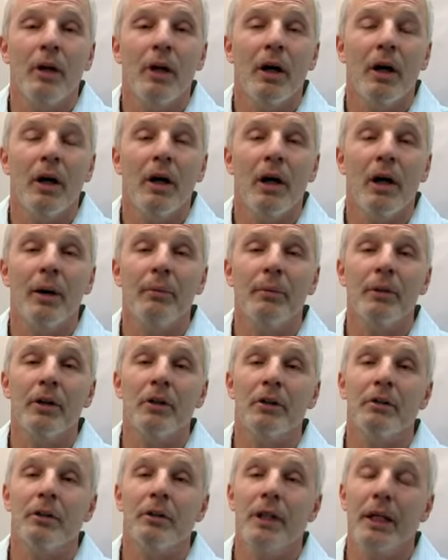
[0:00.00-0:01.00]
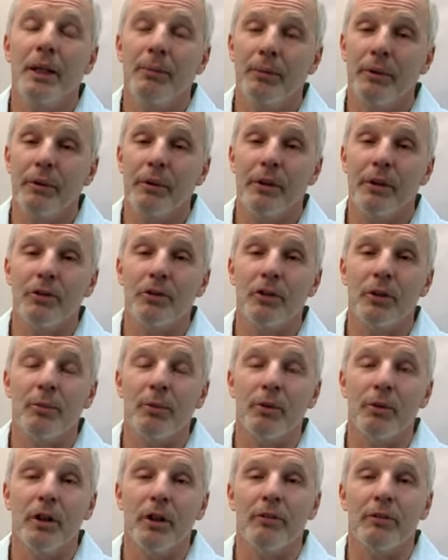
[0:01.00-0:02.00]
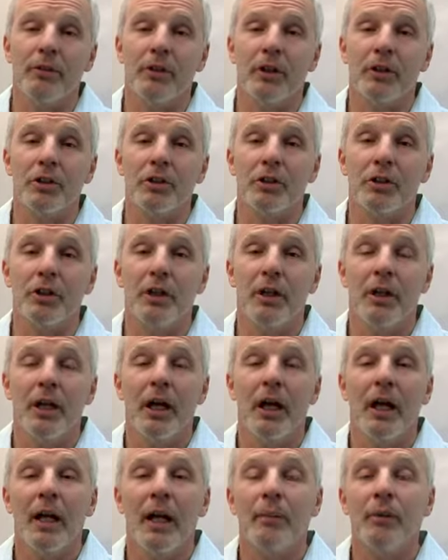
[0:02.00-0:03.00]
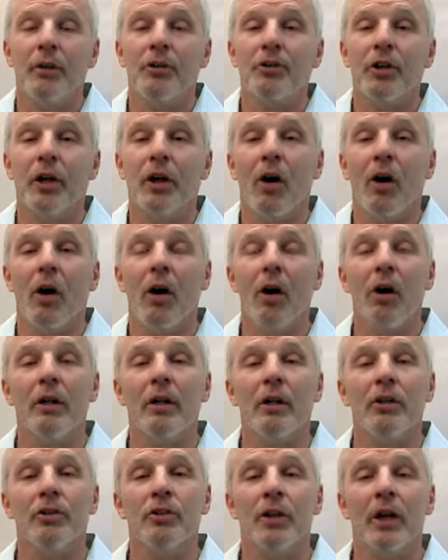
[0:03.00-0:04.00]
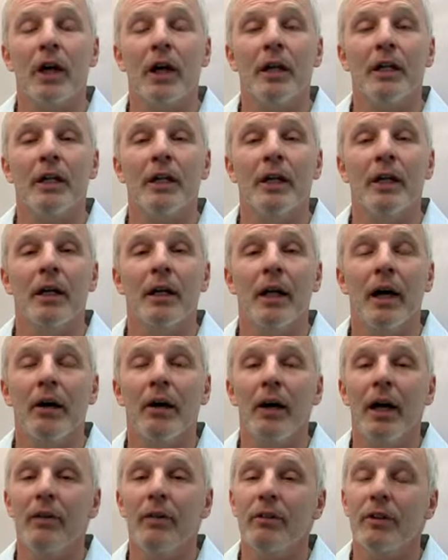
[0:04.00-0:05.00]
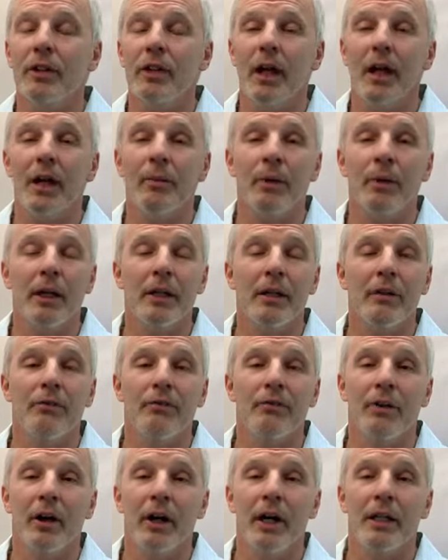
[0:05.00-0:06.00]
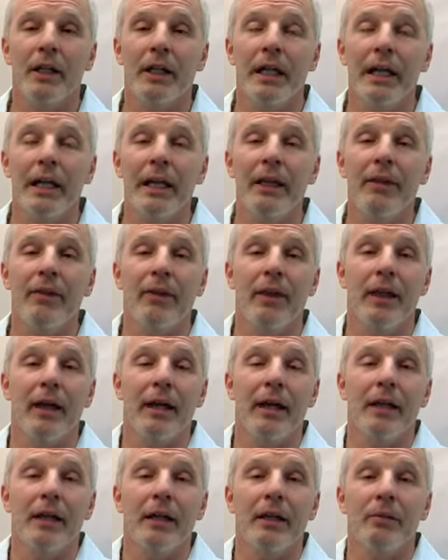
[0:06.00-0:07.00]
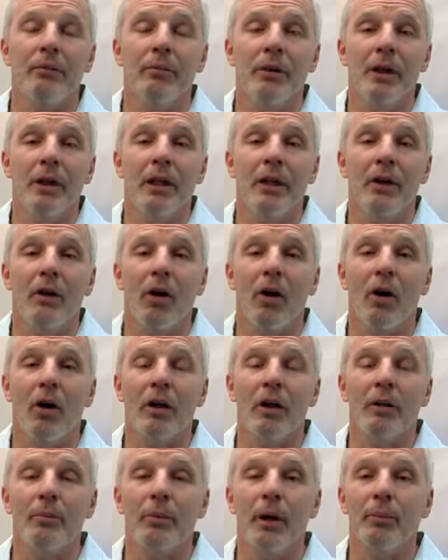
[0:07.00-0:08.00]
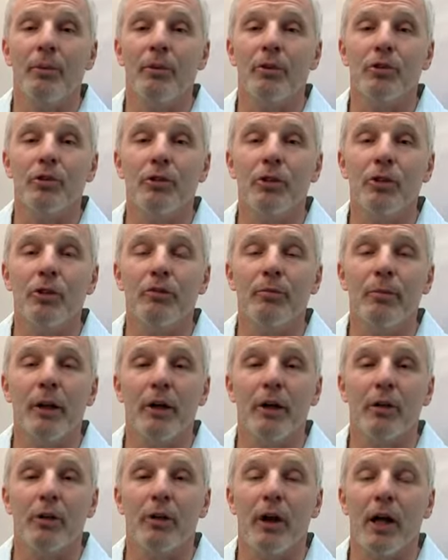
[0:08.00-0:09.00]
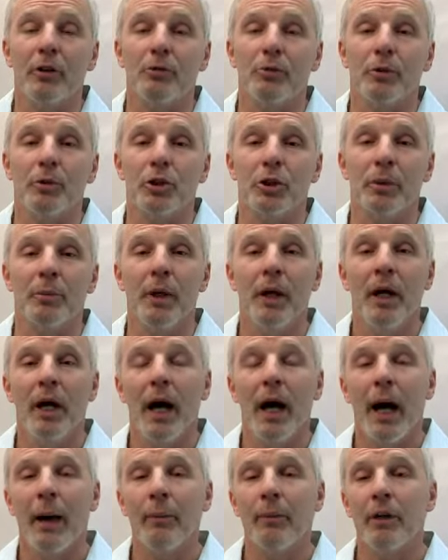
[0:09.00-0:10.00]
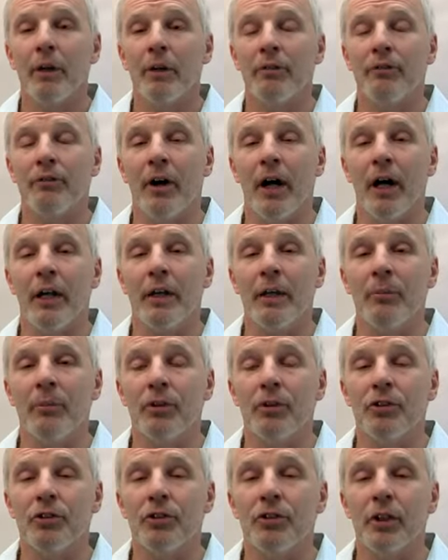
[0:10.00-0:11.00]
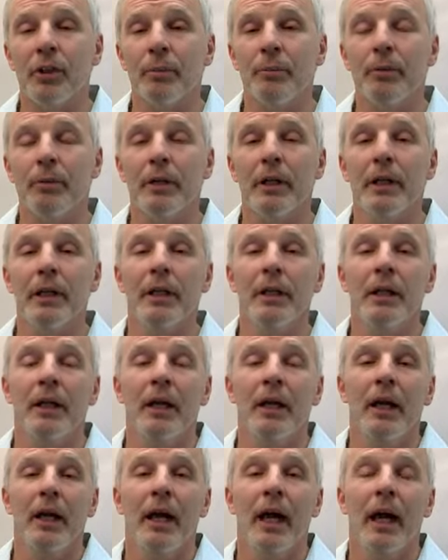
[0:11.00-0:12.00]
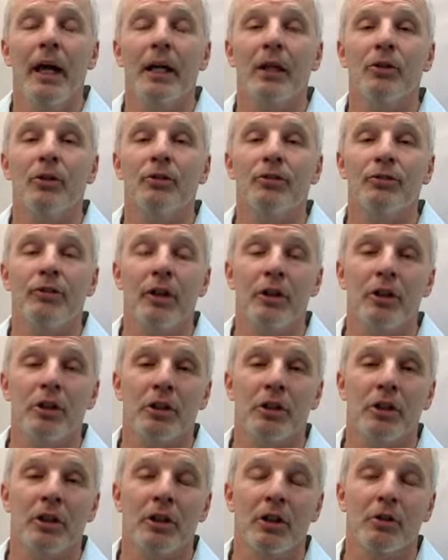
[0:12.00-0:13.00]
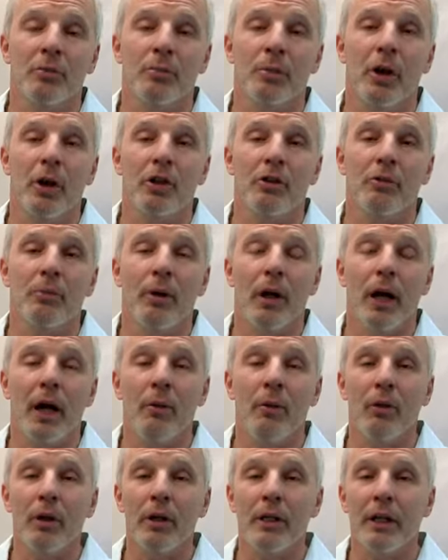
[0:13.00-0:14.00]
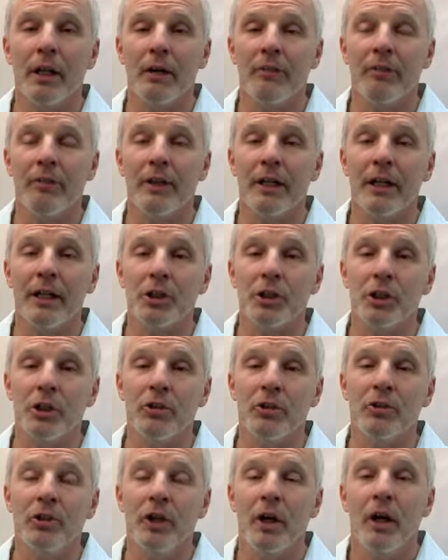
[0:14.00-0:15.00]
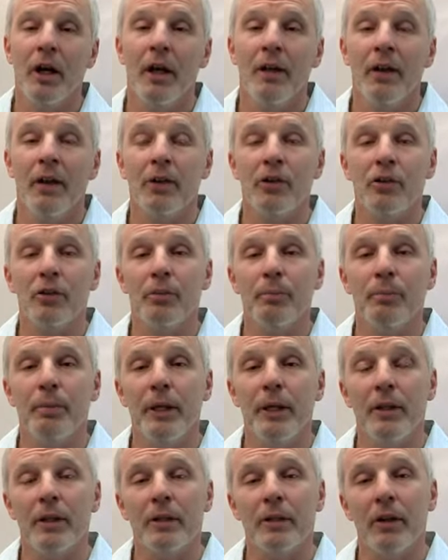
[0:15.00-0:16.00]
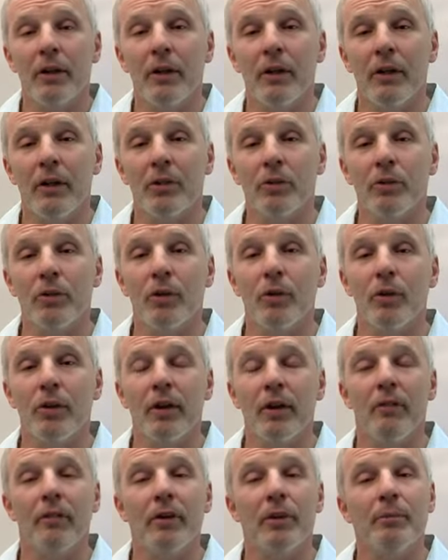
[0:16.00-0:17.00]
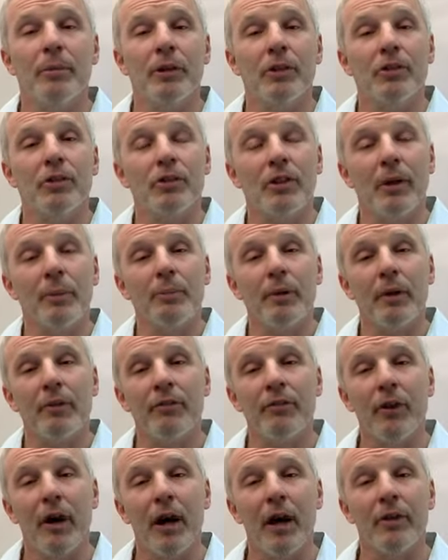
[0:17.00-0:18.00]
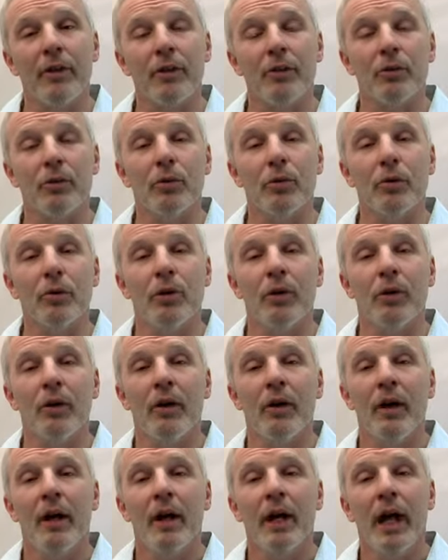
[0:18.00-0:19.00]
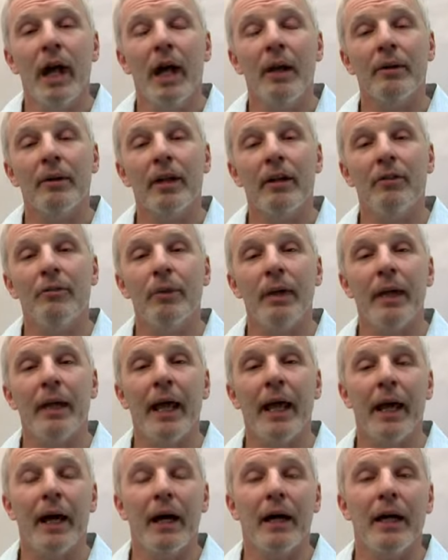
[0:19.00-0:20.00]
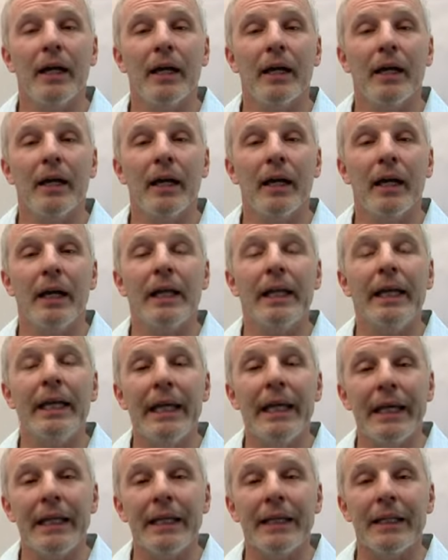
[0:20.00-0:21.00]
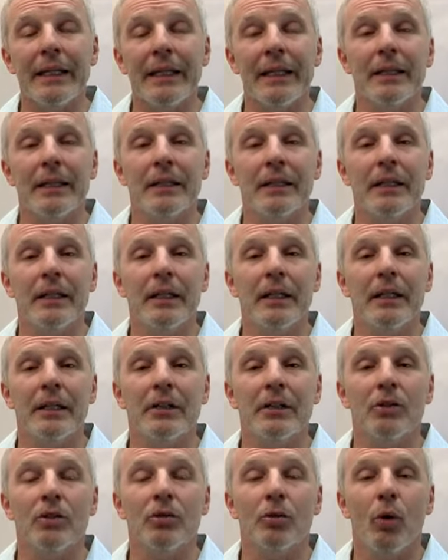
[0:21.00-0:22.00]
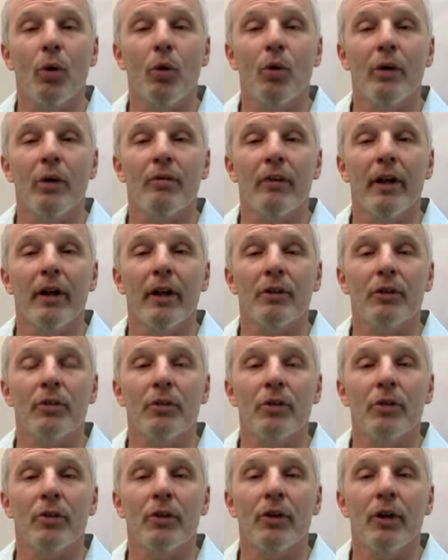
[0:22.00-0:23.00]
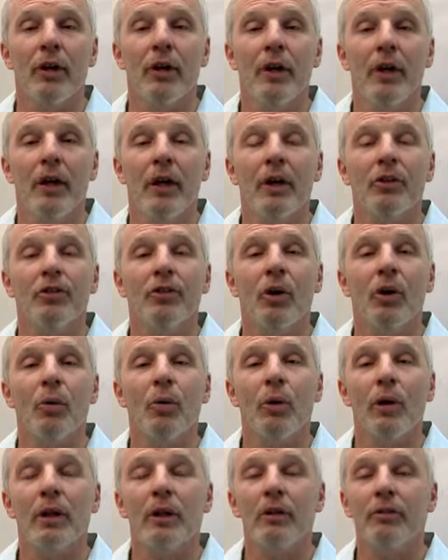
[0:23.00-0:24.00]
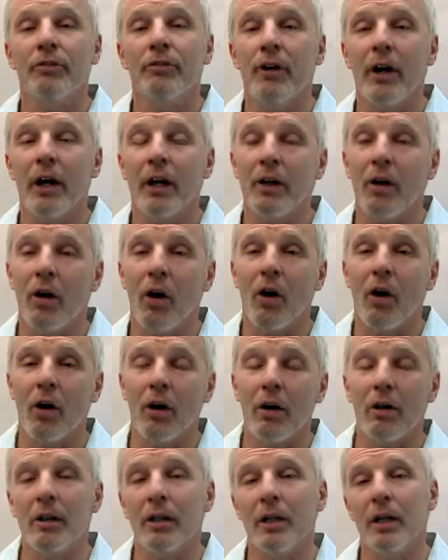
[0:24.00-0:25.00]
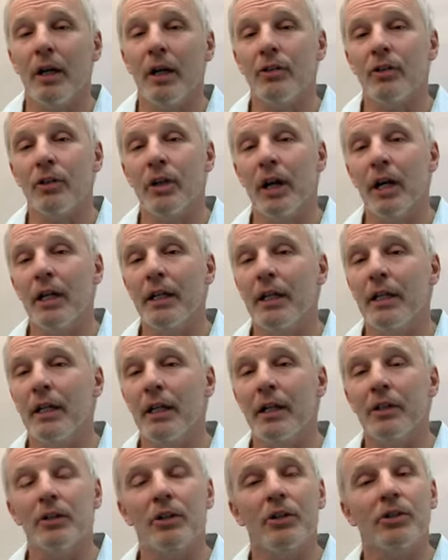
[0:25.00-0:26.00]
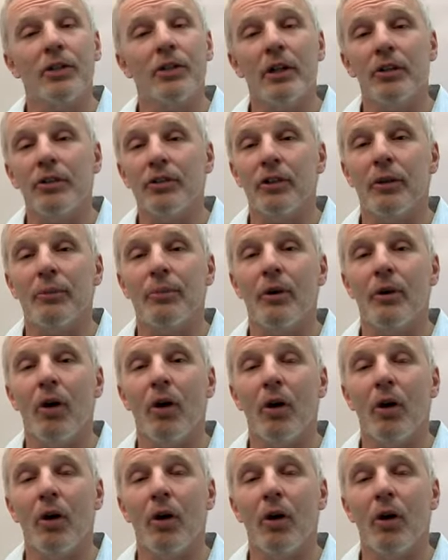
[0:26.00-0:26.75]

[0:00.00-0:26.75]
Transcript: I'm going to keep it a simple definition, and I'm going to say art is an idea. Now, every time I define anything in art, in my pursuit of better craftsmanship, I'm going to define them as simply and as functionally as possible. I want definitions that speak to the truth of it, but simplify the truth and give me an into getting control of that truth. And so we're going to define art as an idea, just that simple.